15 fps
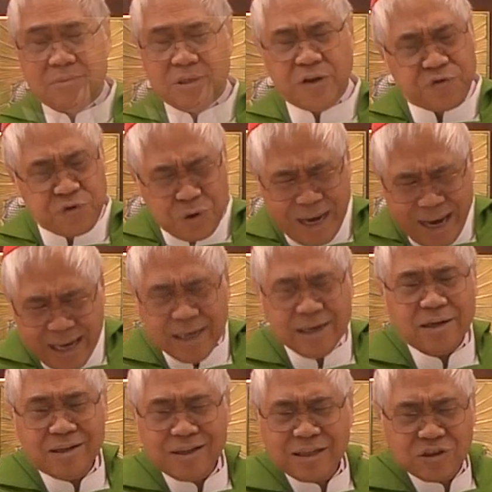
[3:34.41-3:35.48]
If you
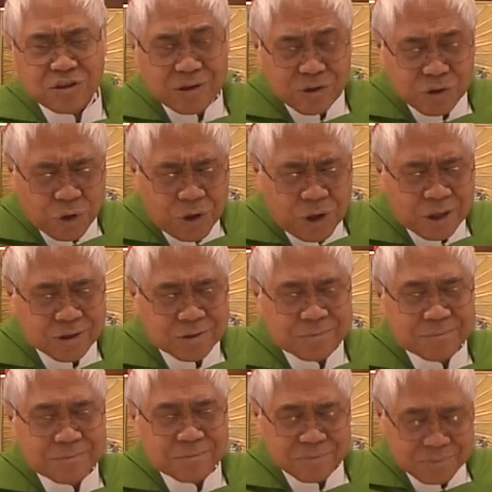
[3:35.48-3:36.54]
act like God,
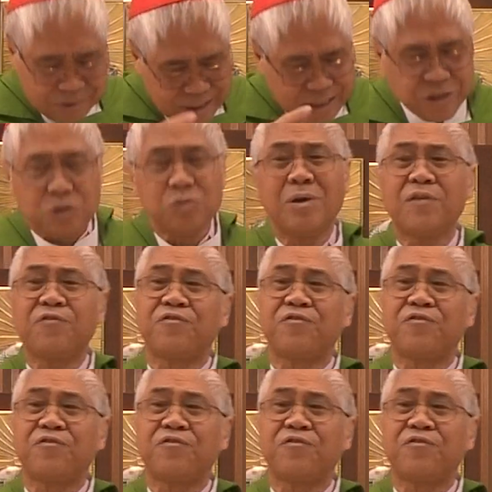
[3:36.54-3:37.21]
then you are